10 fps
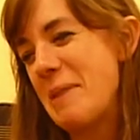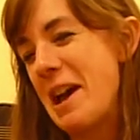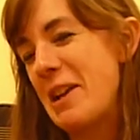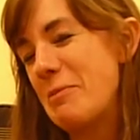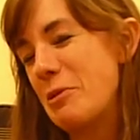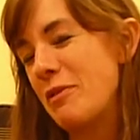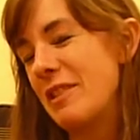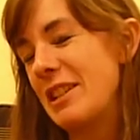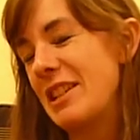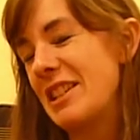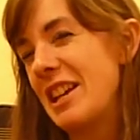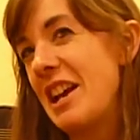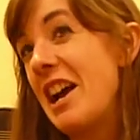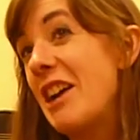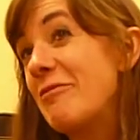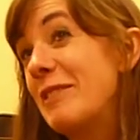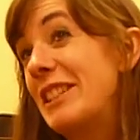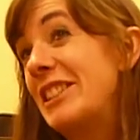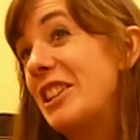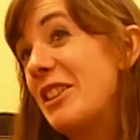bad movies. I
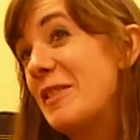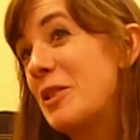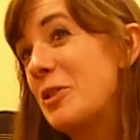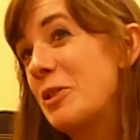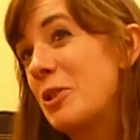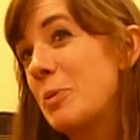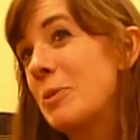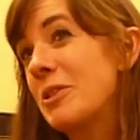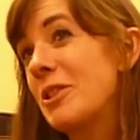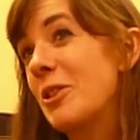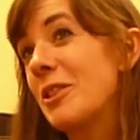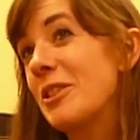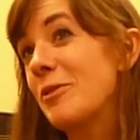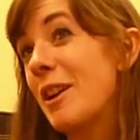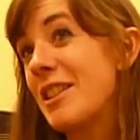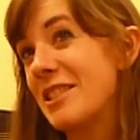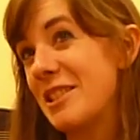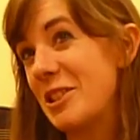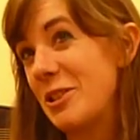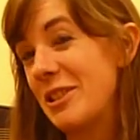really love Susan Cooper's The Darkest Rising
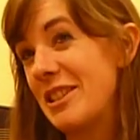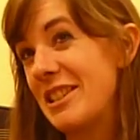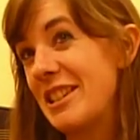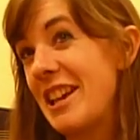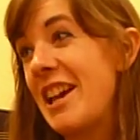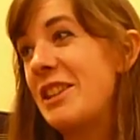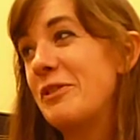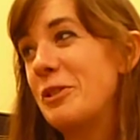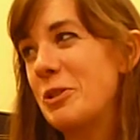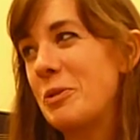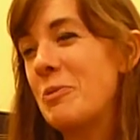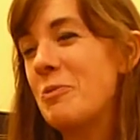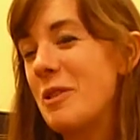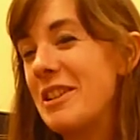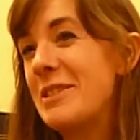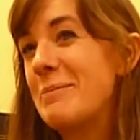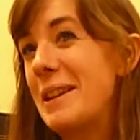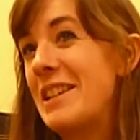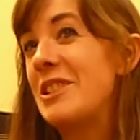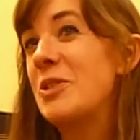series, and the first one was
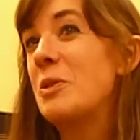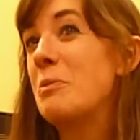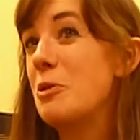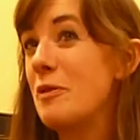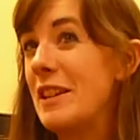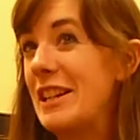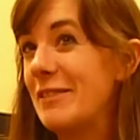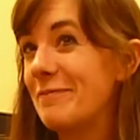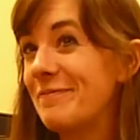made into a movie.